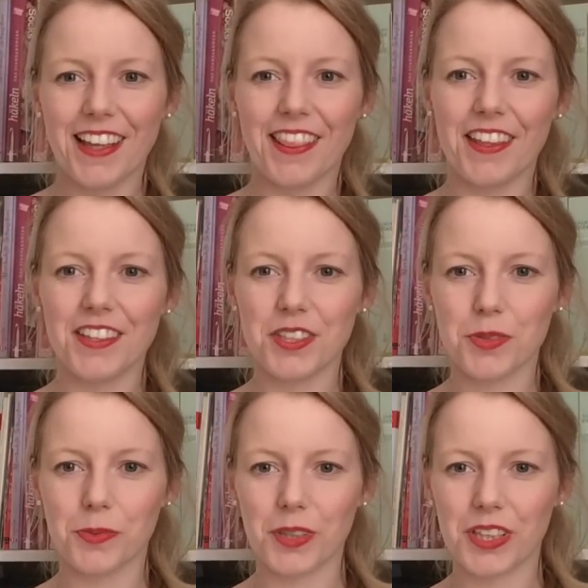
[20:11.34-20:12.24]
This
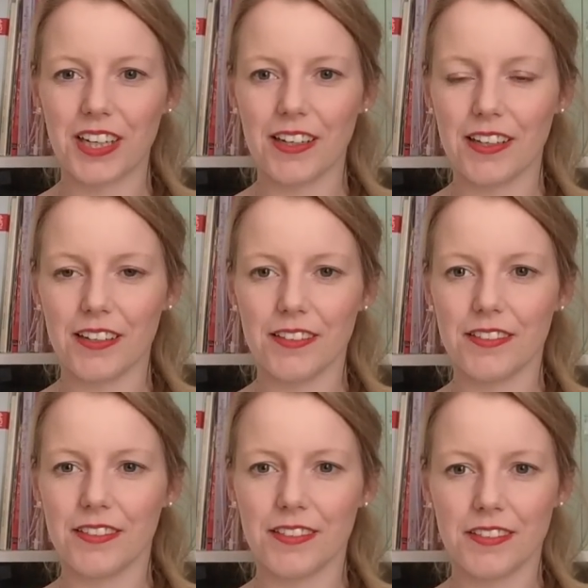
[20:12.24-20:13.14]
is one color,
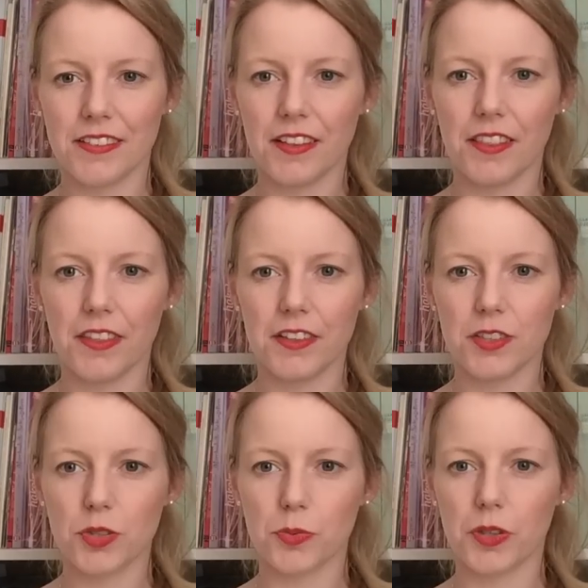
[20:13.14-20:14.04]
this
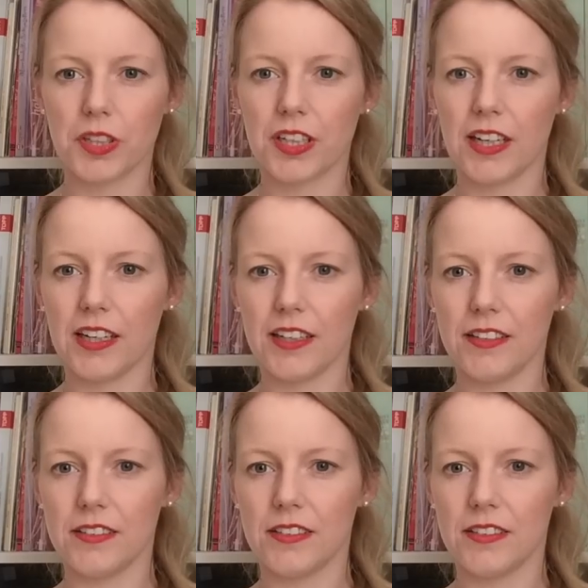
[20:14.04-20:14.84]
is one color,